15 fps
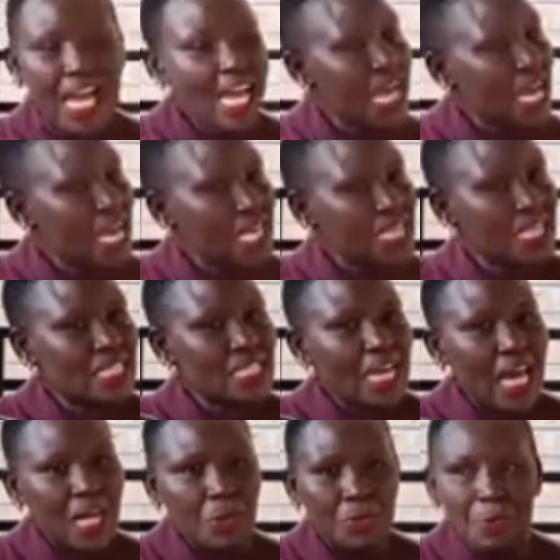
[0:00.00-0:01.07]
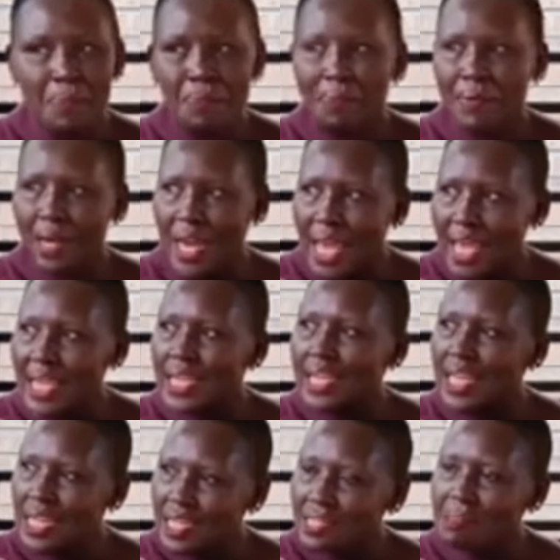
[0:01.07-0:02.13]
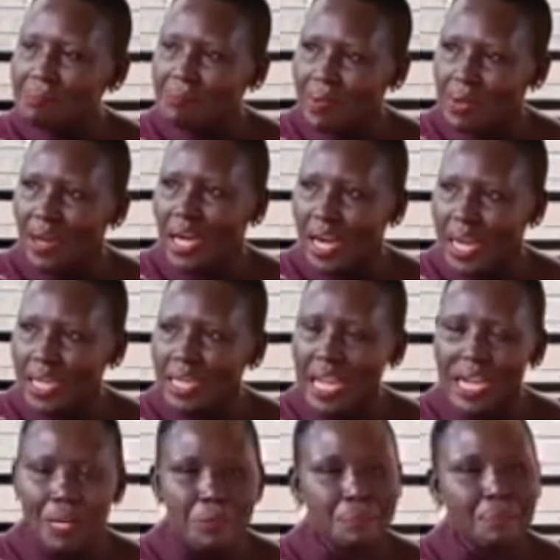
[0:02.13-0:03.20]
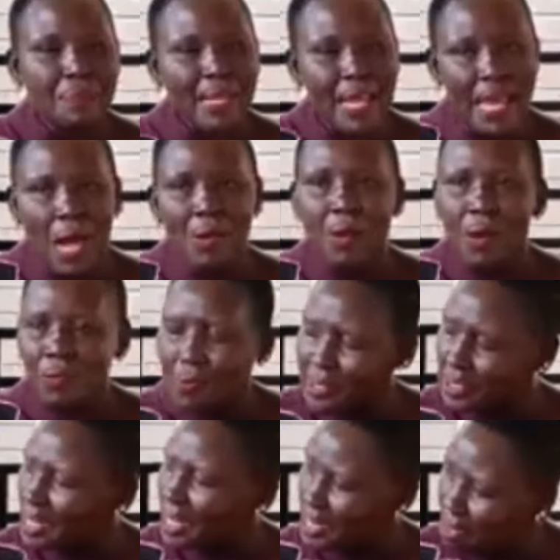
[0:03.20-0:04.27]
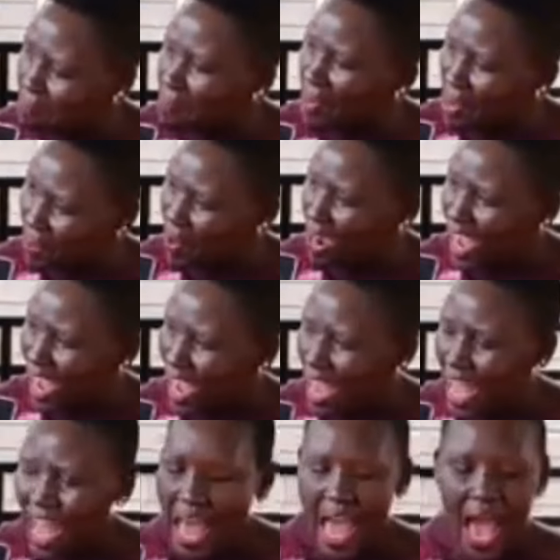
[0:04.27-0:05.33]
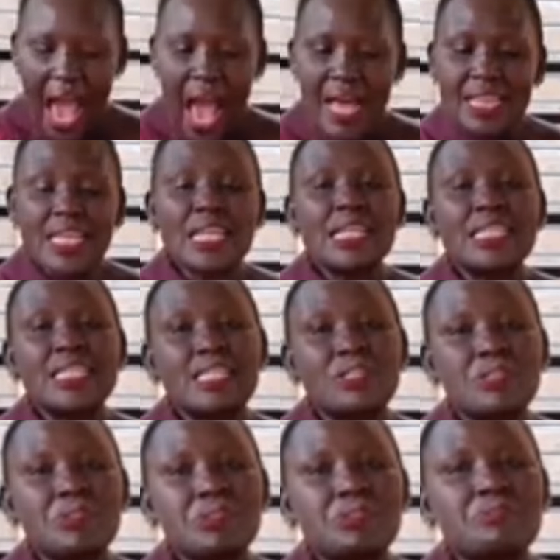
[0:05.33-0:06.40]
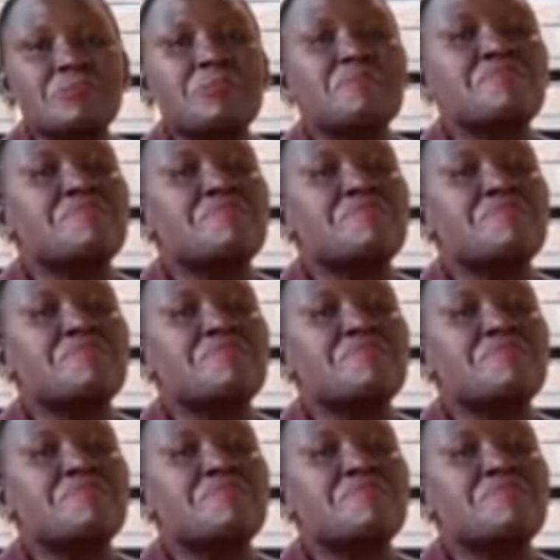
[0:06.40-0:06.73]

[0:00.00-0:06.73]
Hey, this girl would play netball na ni player wa kutegemewa. And then she used to be